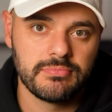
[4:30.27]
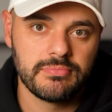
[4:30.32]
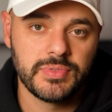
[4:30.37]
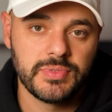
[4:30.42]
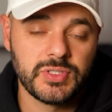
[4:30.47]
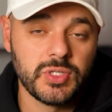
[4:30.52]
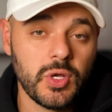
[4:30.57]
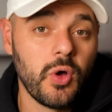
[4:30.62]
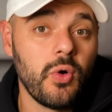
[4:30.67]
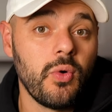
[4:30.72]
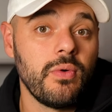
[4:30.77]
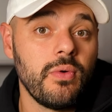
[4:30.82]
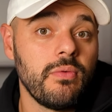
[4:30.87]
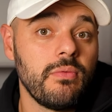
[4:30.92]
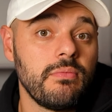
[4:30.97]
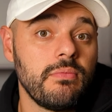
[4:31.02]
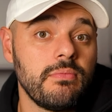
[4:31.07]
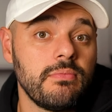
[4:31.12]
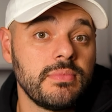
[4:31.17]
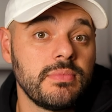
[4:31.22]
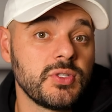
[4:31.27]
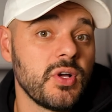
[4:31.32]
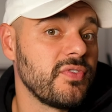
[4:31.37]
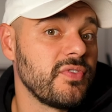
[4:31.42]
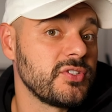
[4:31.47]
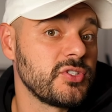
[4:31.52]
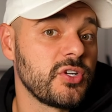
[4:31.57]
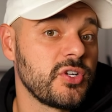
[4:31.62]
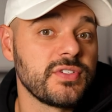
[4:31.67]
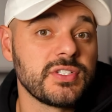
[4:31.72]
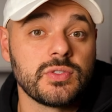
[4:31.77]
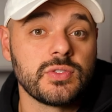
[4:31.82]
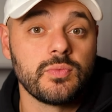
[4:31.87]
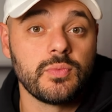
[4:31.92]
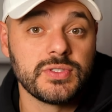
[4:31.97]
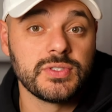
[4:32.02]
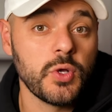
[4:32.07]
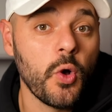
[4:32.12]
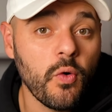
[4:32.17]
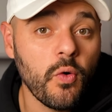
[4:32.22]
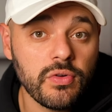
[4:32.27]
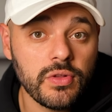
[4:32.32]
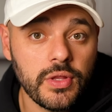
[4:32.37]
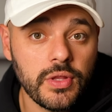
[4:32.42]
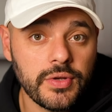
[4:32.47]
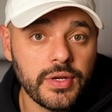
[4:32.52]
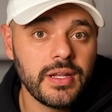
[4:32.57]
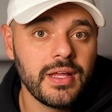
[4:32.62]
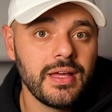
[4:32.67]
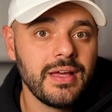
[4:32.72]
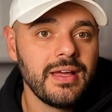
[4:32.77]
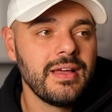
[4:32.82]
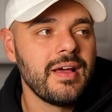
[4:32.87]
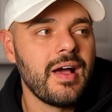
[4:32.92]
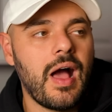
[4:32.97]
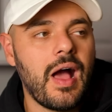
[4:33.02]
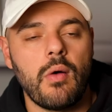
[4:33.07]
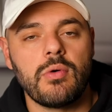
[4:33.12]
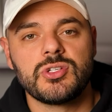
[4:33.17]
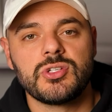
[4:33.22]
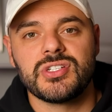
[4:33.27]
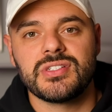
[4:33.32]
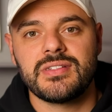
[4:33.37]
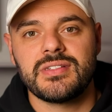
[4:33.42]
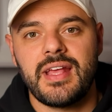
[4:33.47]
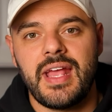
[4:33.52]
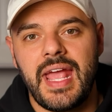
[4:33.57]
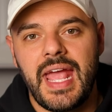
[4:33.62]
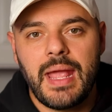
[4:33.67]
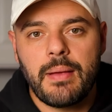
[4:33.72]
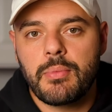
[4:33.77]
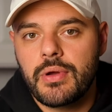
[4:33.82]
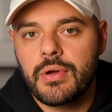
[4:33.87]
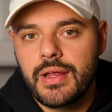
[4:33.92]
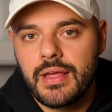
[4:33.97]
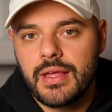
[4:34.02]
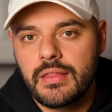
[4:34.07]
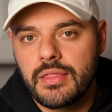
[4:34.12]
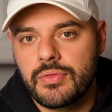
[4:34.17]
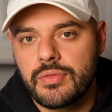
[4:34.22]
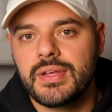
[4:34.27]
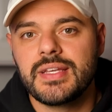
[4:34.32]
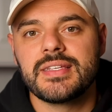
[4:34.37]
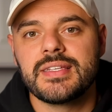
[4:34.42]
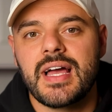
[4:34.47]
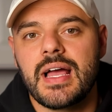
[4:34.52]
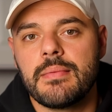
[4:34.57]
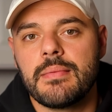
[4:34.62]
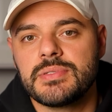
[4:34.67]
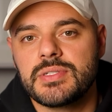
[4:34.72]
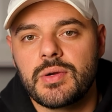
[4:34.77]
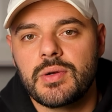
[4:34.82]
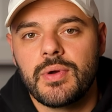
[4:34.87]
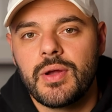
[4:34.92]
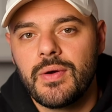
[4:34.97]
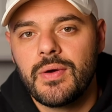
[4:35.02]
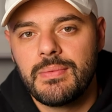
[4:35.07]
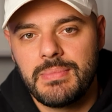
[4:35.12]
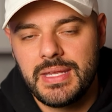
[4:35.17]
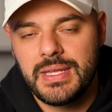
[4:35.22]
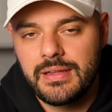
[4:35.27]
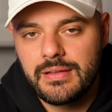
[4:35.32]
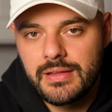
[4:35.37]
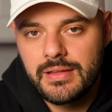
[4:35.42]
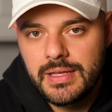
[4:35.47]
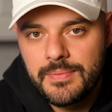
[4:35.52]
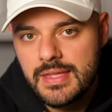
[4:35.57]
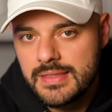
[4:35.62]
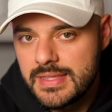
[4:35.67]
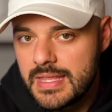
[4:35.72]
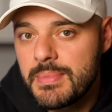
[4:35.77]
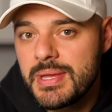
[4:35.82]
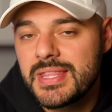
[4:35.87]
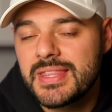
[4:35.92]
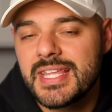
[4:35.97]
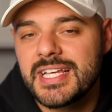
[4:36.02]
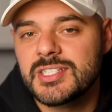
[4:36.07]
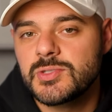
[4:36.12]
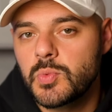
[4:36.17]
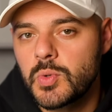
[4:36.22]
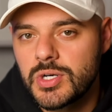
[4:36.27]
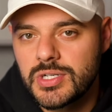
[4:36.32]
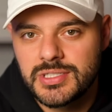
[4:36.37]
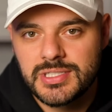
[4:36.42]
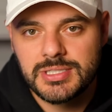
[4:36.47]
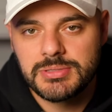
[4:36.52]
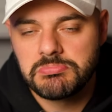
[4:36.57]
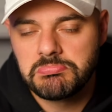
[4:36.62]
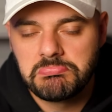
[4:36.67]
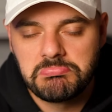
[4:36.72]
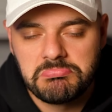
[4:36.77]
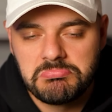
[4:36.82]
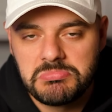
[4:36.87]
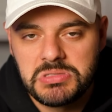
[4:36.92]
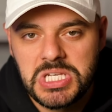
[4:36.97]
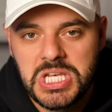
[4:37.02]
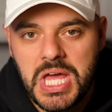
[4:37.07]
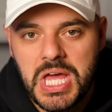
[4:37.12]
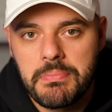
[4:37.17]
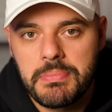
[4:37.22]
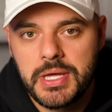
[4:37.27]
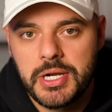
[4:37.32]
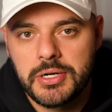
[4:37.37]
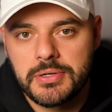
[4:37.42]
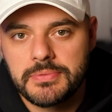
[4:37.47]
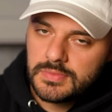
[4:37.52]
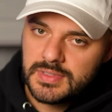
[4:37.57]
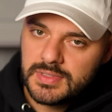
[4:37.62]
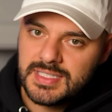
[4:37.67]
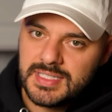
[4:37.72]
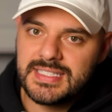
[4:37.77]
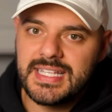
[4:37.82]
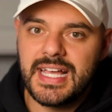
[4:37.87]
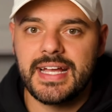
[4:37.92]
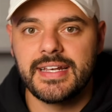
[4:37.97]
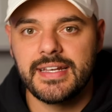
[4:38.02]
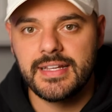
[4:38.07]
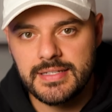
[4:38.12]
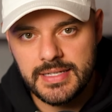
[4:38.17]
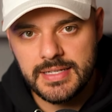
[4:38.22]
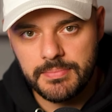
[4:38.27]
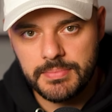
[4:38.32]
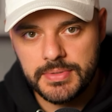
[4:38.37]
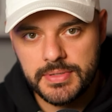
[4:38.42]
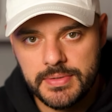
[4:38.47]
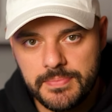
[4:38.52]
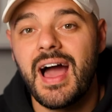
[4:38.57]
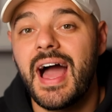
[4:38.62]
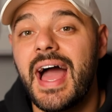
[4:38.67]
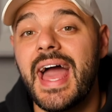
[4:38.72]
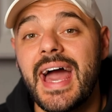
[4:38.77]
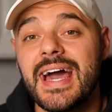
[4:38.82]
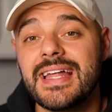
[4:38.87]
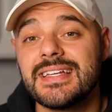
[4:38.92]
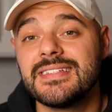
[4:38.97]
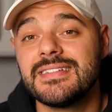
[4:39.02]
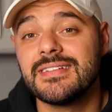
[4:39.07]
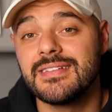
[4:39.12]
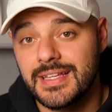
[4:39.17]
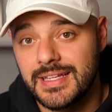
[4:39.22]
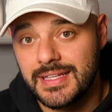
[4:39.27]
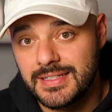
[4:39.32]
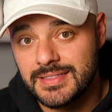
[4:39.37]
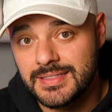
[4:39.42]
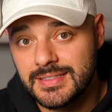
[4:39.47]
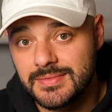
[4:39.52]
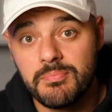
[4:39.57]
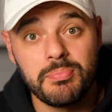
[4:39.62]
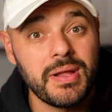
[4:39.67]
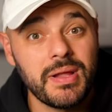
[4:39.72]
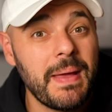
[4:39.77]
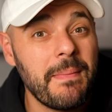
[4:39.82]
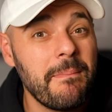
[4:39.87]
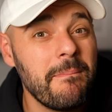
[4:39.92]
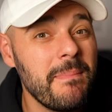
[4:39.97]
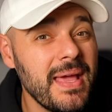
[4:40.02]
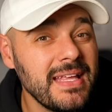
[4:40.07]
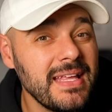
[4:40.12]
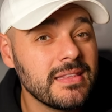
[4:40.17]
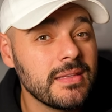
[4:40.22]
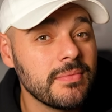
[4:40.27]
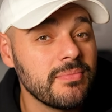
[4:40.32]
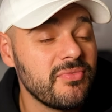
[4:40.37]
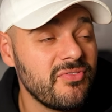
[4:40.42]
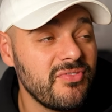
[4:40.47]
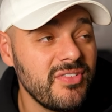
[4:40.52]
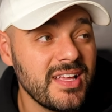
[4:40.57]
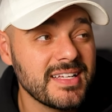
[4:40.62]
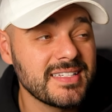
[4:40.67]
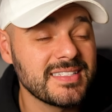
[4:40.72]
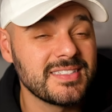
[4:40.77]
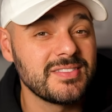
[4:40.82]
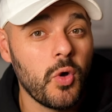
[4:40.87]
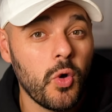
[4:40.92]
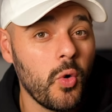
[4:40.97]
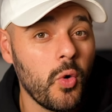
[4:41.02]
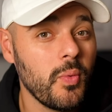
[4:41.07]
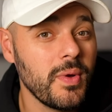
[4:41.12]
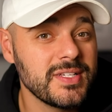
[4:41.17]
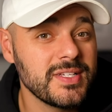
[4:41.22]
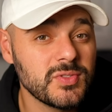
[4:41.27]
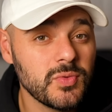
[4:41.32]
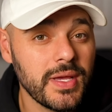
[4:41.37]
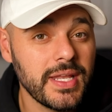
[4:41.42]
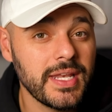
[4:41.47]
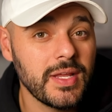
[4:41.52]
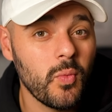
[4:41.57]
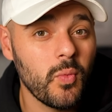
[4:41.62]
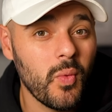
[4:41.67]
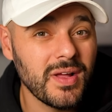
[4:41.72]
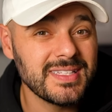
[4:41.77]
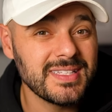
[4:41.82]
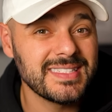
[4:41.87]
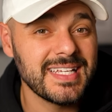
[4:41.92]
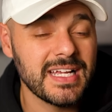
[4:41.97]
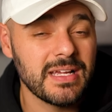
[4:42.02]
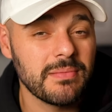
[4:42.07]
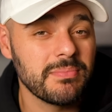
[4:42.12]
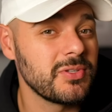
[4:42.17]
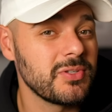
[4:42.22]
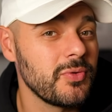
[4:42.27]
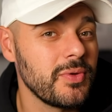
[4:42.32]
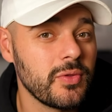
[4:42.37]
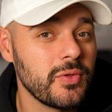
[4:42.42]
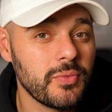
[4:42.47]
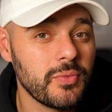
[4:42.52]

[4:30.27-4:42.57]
So, so if a service was overloaded, I was just hammering it three times in a row immediately. That made things worse not better. Second attempt, I added delays, but I made them fixed, always waiting one second between the